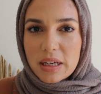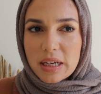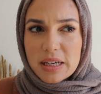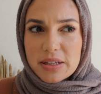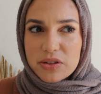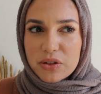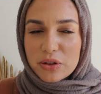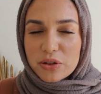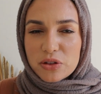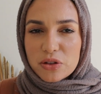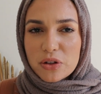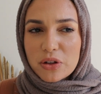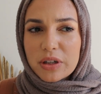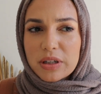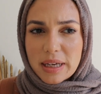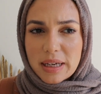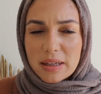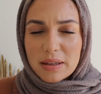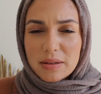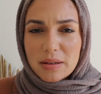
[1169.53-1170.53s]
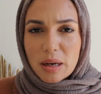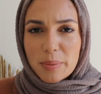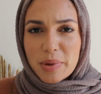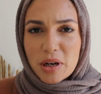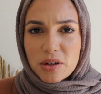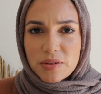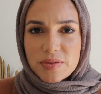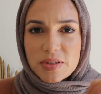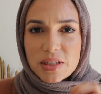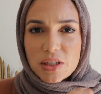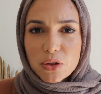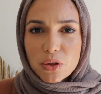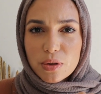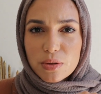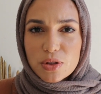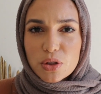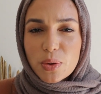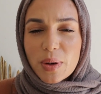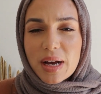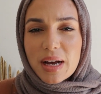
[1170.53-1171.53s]
Is it a certain amount of
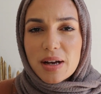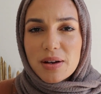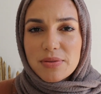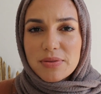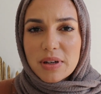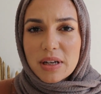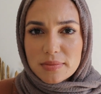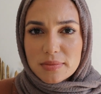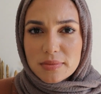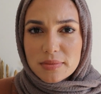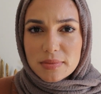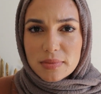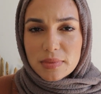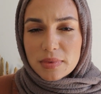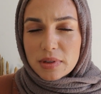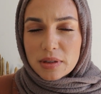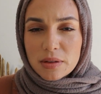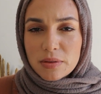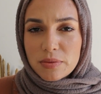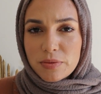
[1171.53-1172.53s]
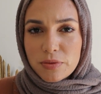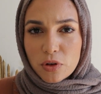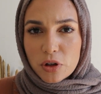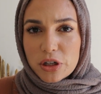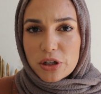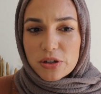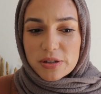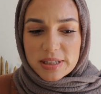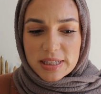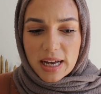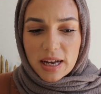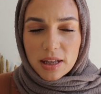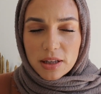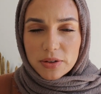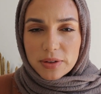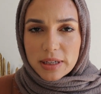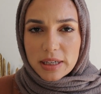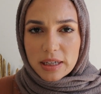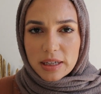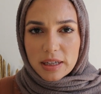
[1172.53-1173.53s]
zeros you have for your
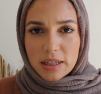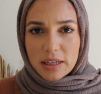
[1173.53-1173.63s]
salary?